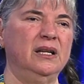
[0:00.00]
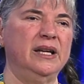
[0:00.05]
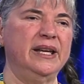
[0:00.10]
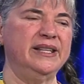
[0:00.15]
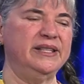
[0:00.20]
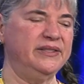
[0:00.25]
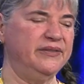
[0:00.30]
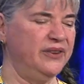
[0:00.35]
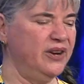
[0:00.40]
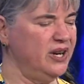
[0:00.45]

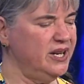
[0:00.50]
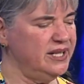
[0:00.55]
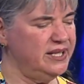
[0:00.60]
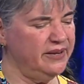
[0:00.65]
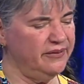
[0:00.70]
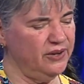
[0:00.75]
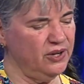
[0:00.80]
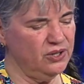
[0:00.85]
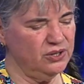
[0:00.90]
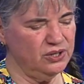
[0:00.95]
it's very
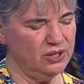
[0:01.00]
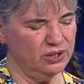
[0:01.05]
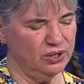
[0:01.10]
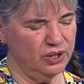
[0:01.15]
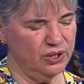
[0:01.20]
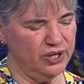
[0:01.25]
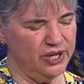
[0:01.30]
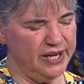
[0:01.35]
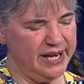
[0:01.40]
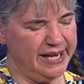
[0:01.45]
difficult to
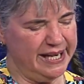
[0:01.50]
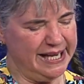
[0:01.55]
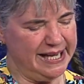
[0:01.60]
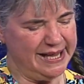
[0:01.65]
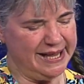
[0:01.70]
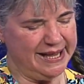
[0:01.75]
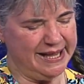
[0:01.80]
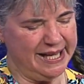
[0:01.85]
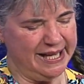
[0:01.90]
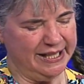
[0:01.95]
learn
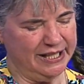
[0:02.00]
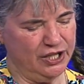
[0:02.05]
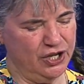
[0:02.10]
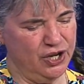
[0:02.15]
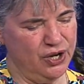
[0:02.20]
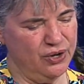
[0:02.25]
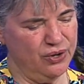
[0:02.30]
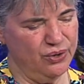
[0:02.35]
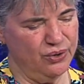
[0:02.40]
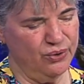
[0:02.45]
anything
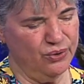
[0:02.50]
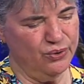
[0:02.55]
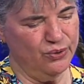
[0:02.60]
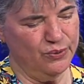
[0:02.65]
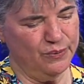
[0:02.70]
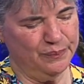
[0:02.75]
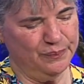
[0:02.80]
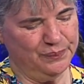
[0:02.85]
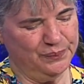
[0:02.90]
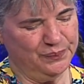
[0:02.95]
new.
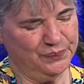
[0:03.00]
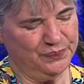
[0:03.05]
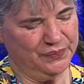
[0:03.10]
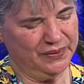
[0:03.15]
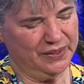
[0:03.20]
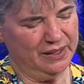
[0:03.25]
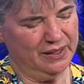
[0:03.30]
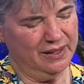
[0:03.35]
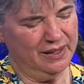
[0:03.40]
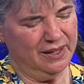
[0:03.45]

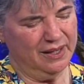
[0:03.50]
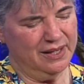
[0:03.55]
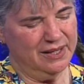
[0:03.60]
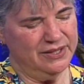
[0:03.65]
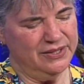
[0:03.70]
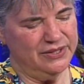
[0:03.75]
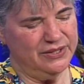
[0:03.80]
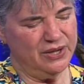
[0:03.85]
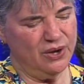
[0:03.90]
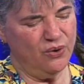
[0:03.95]

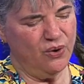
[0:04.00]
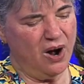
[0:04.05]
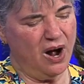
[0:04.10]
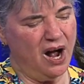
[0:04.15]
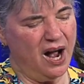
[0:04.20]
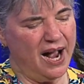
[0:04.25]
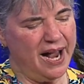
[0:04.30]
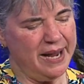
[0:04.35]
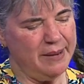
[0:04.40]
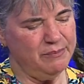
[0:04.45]
So
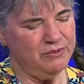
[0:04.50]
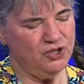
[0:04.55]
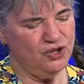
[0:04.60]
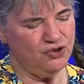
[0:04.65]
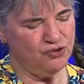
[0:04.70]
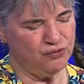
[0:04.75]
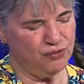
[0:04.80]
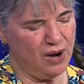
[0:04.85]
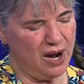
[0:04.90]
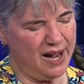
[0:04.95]
I'm
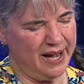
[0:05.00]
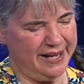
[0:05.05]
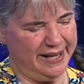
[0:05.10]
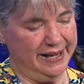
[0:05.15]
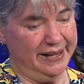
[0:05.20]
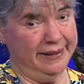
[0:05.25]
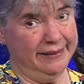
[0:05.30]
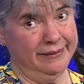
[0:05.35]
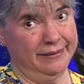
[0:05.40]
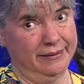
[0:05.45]

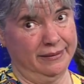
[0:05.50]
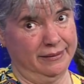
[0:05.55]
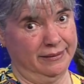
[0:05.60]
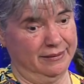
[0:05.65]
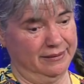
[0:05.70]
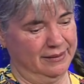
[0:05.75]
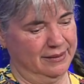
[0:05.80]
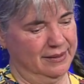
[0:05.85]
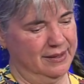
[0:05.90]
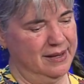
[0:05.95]
trying,
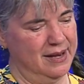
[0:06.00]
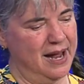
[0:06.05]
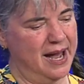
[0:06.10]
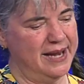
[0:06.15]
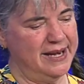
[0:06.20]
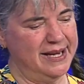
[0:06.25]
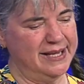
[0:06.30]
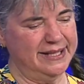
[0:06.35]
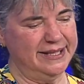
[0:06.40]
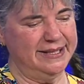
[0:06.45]
not
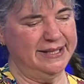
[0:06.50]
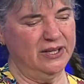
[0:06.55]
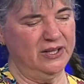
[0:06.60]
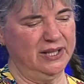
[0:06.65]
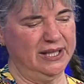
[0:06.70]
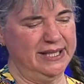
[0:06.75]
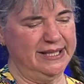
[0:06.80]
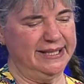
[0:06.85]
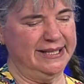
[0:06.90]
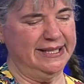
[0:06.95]

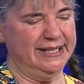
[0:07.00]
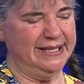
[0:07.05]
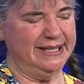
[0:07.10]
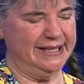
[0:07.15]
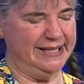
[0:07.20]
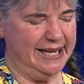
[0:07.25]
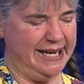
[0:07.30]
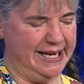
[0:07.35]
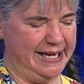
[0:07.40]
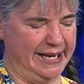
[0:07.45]
necessarily
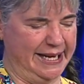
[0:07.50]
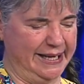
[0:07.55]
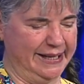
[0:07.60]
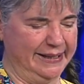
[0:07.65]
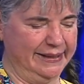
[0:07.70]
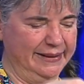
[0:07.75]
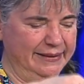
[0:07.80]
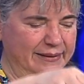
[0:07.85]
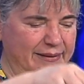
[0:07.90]
succeeding,